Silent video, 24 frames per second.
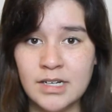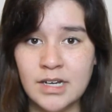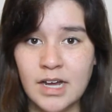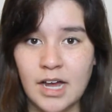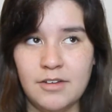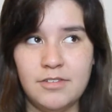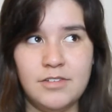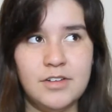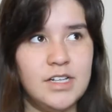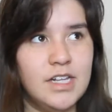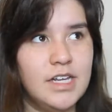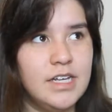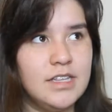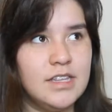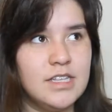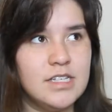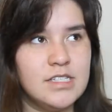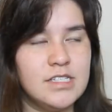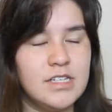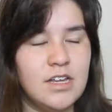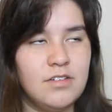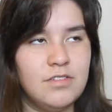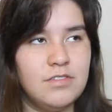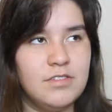I feel like the
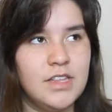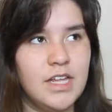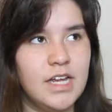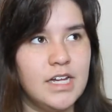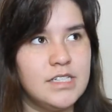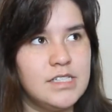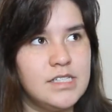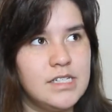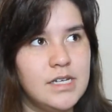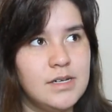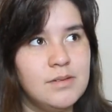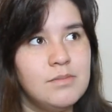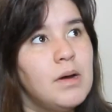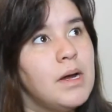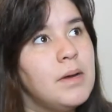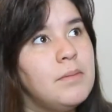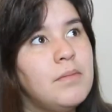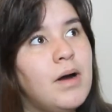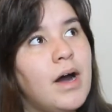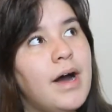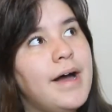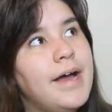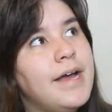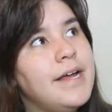stuff that's in my
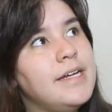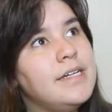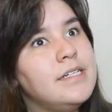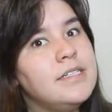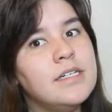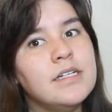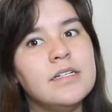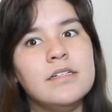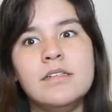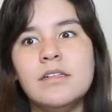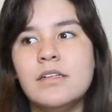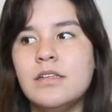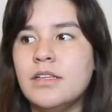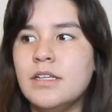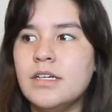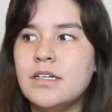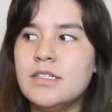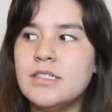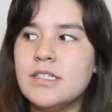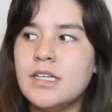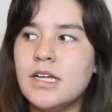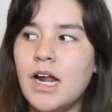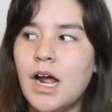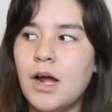mind and the
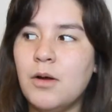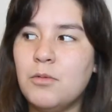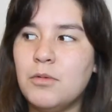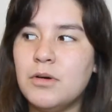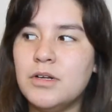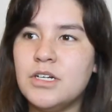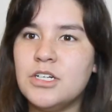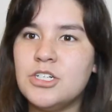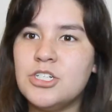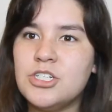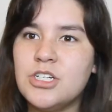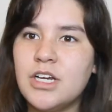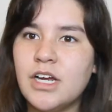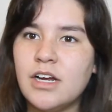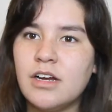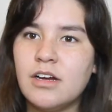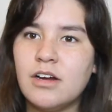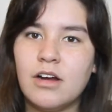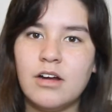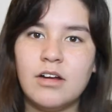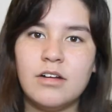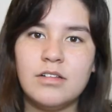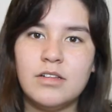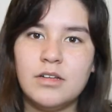things that I want to
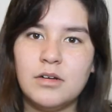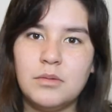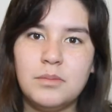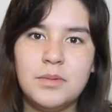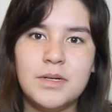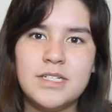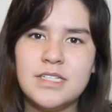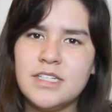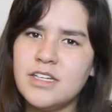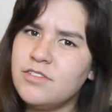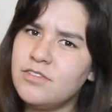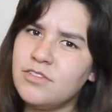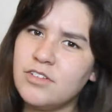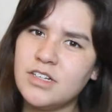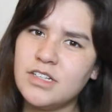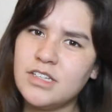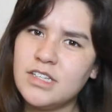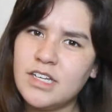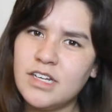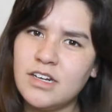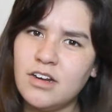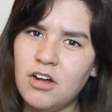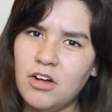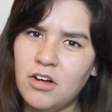share are a little bit different
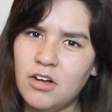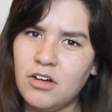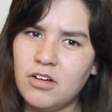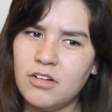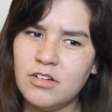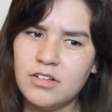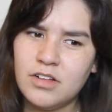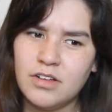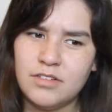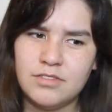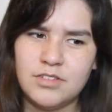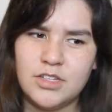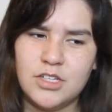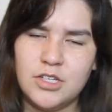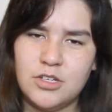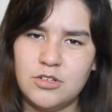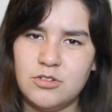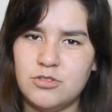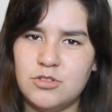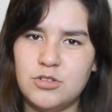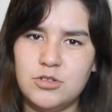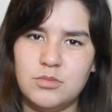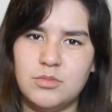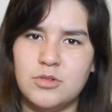than all of the
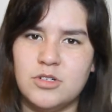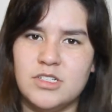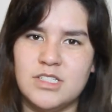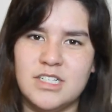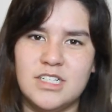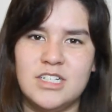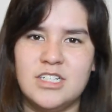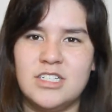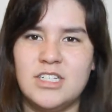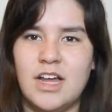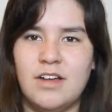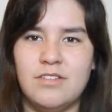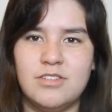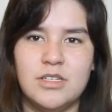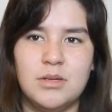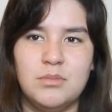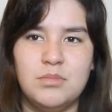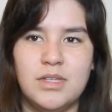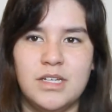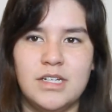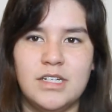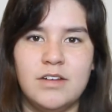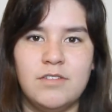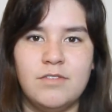YouTubers. I just have
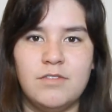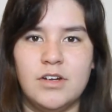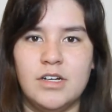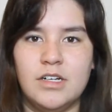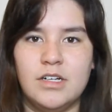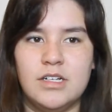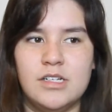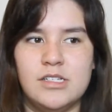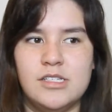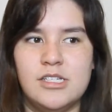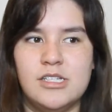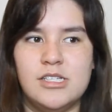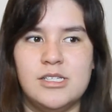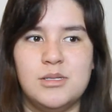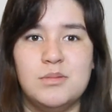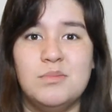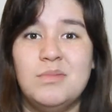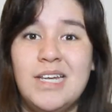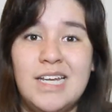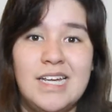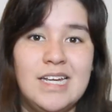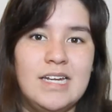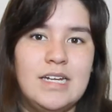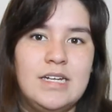something different because it's
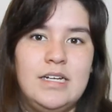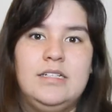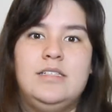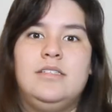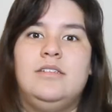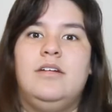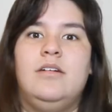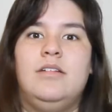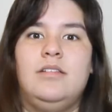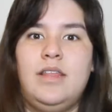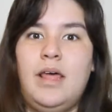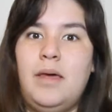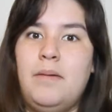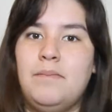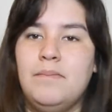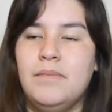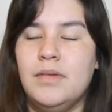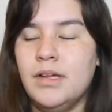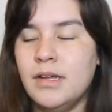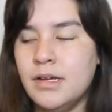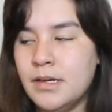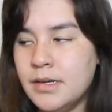me and it's not them.